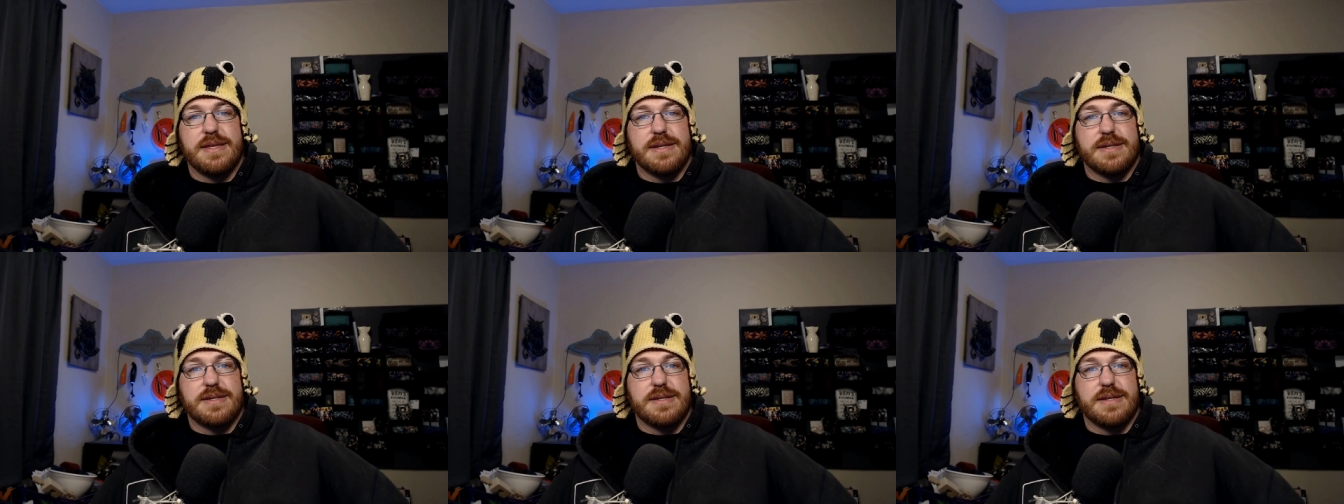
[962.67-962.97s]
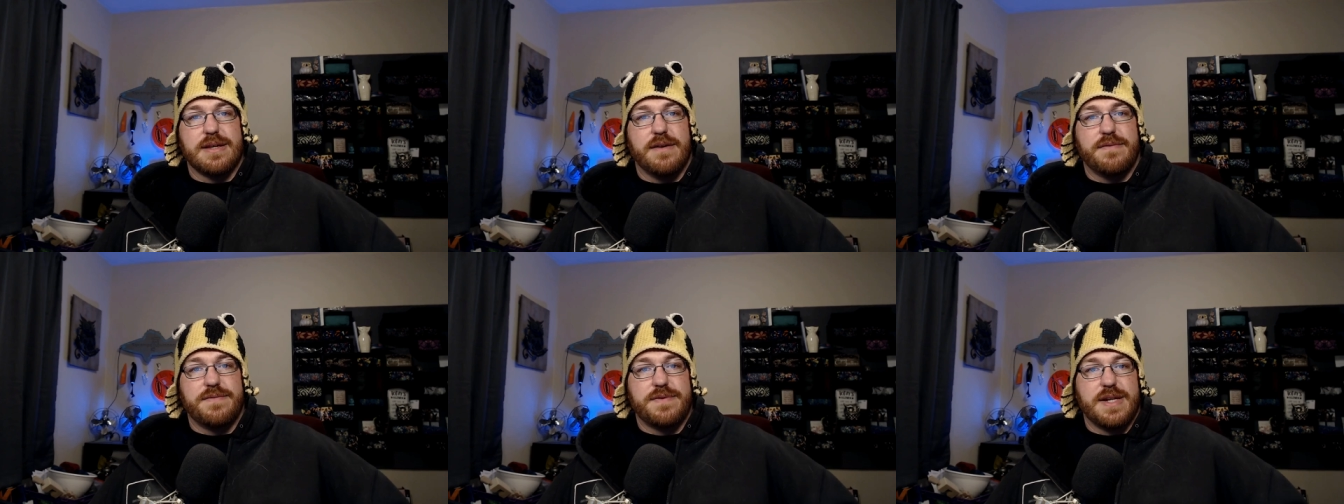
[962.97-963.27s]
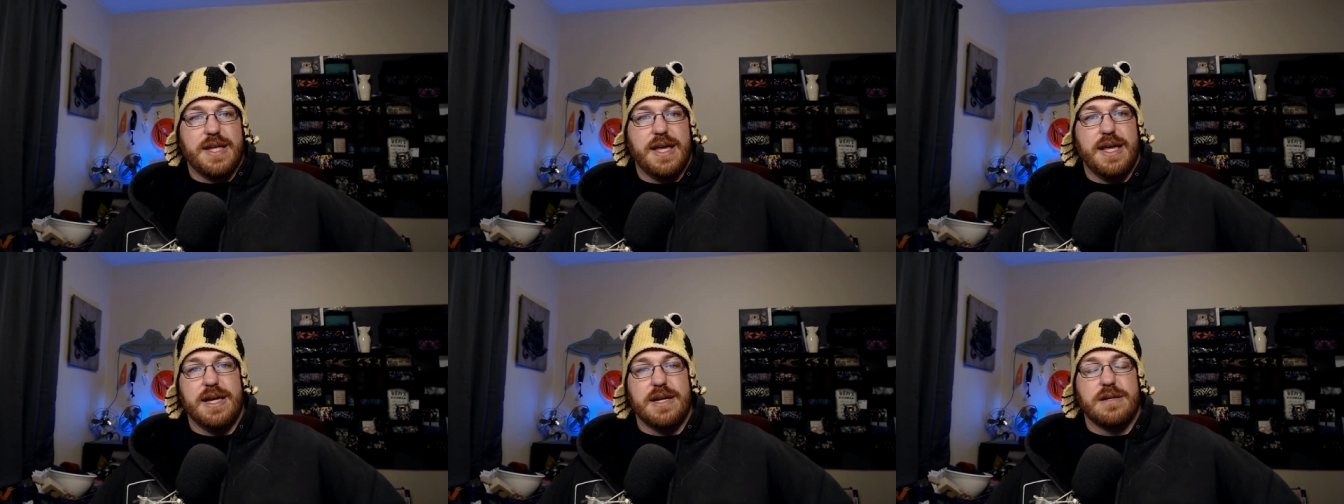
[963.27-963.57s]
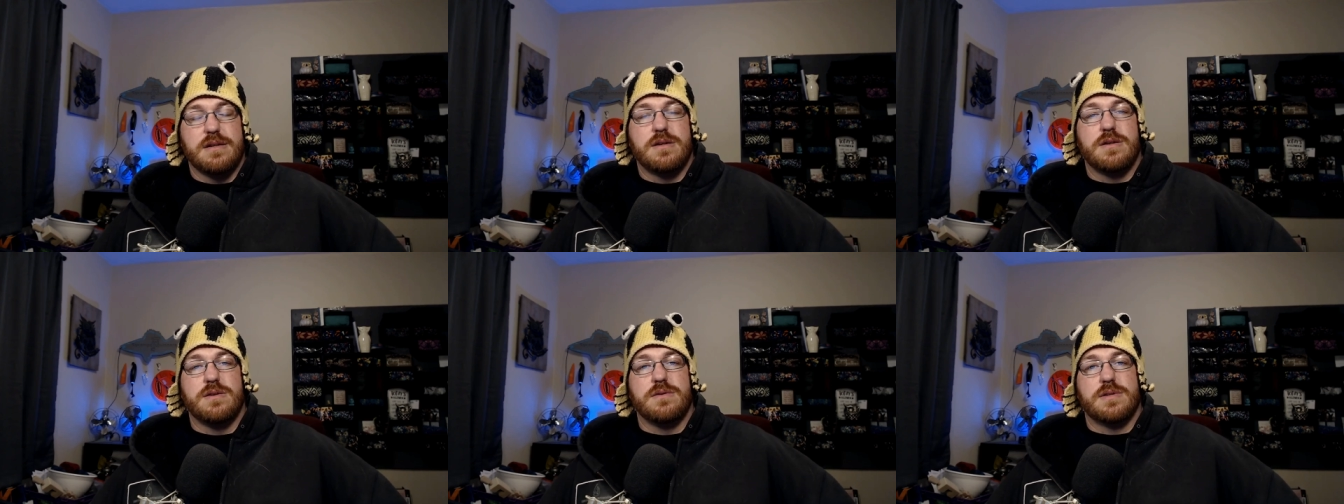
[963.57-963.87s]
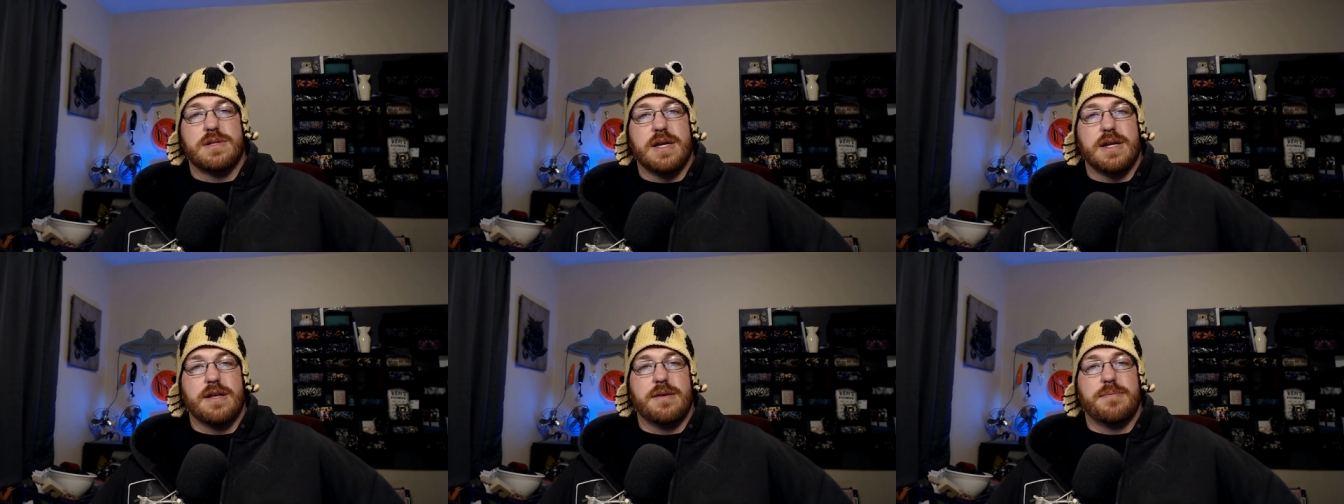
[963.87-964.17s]
stuff take to
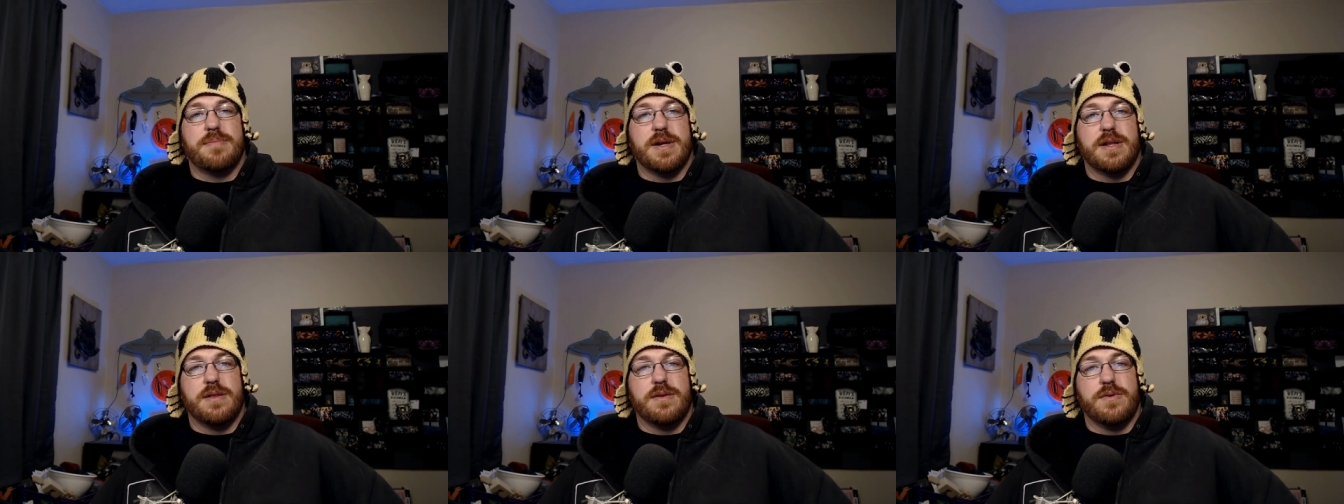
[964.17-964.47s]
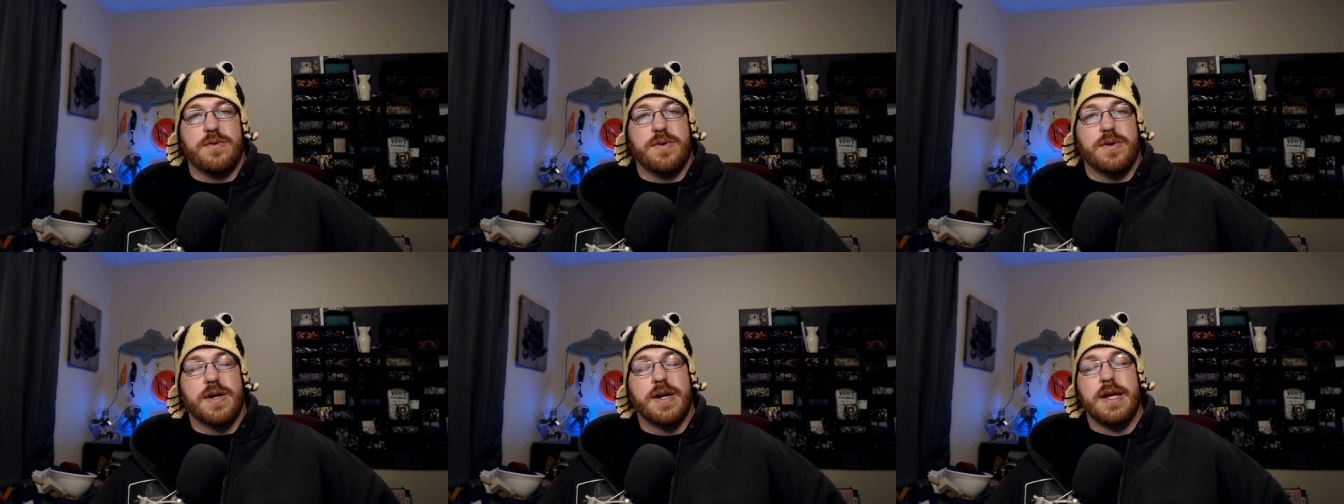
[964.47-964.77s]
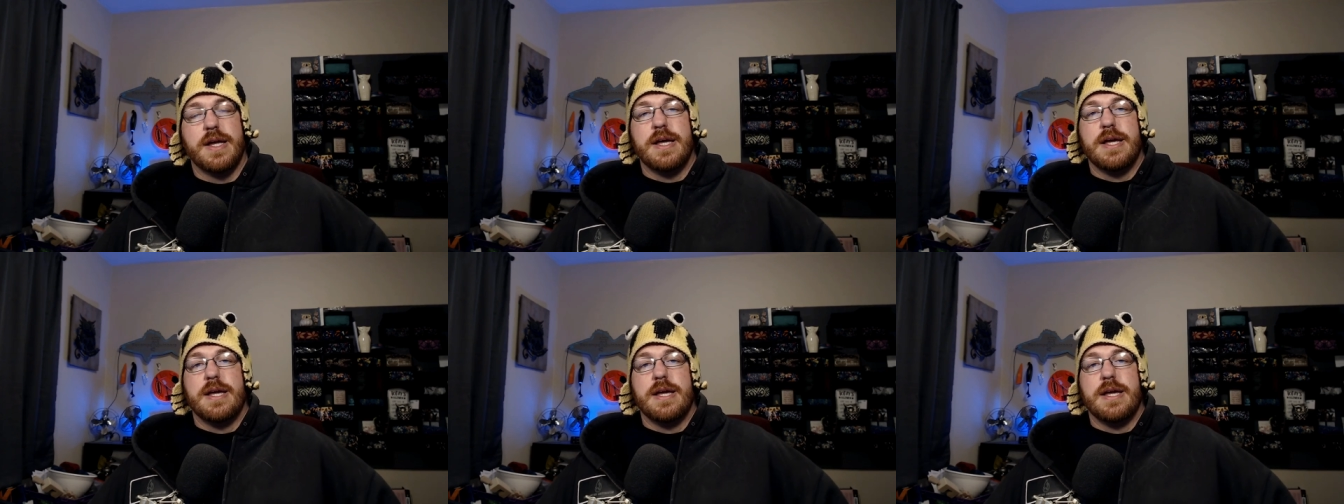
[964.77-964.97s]
set up on a lure,